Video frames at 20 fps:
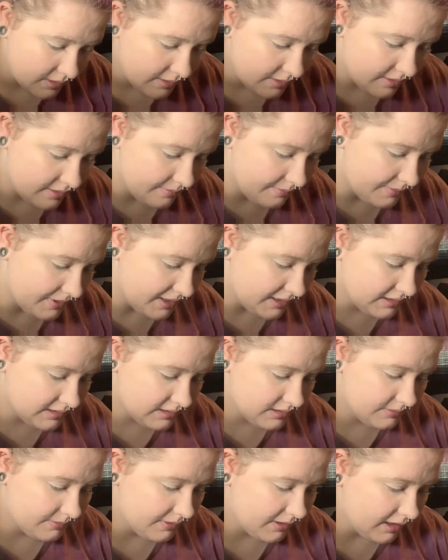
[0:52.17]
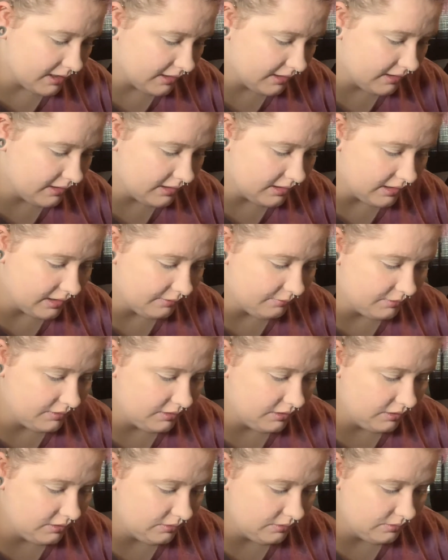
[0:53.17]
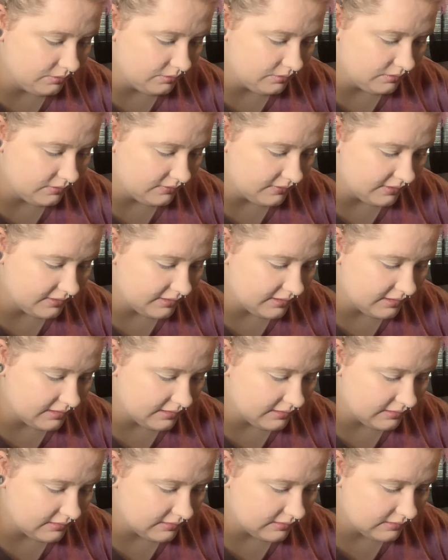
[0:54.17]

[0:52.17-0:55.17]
the best palette I would use for this.